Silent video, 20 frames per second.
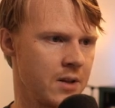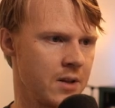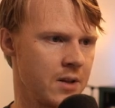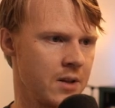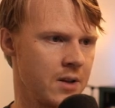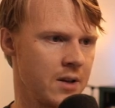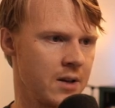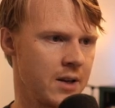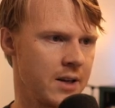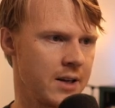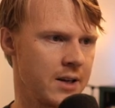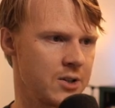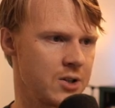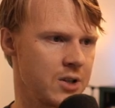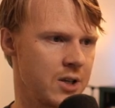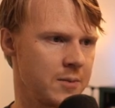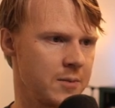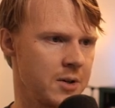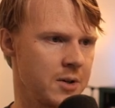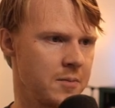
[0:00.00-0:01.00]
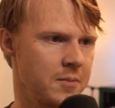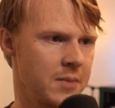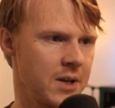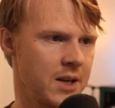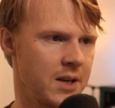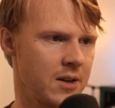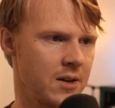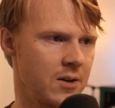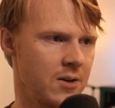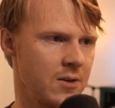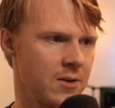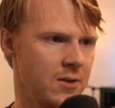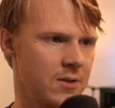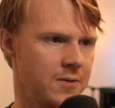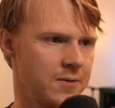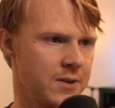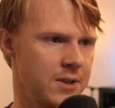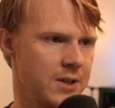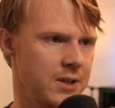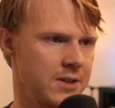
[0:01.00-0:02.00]
And actually, I'm going to make all of
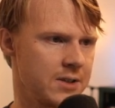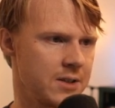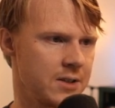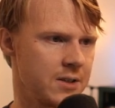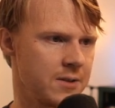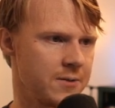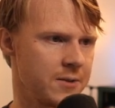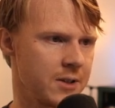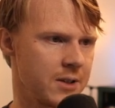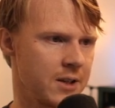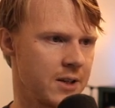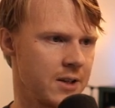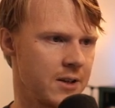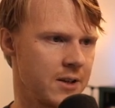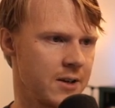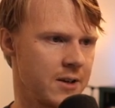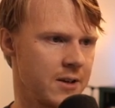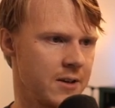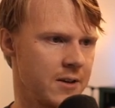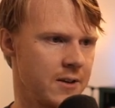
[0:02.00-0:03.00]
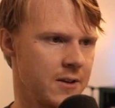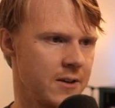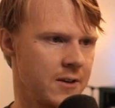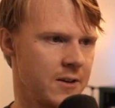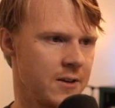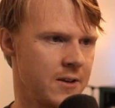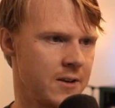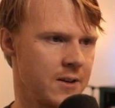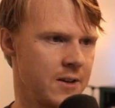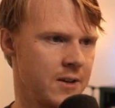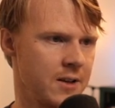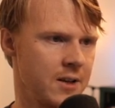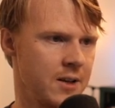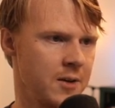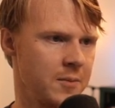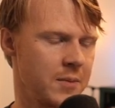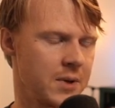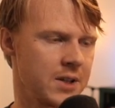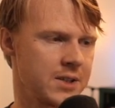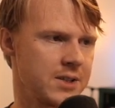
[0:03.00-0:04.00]
these a different color
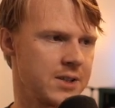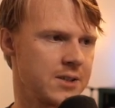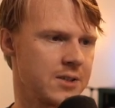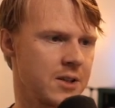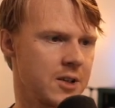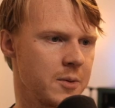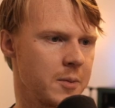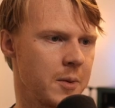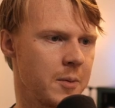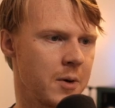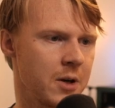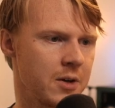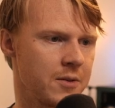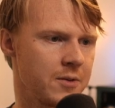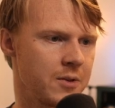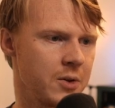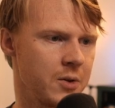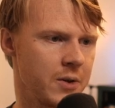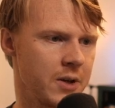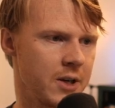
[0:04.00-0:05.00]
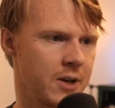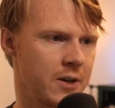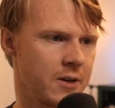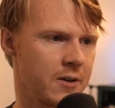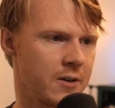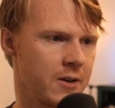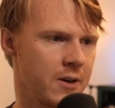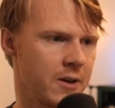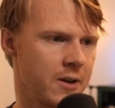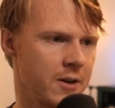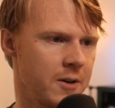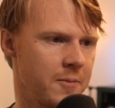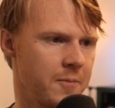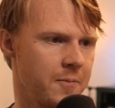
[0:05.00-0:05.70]
because these are going to be part of a new character arc.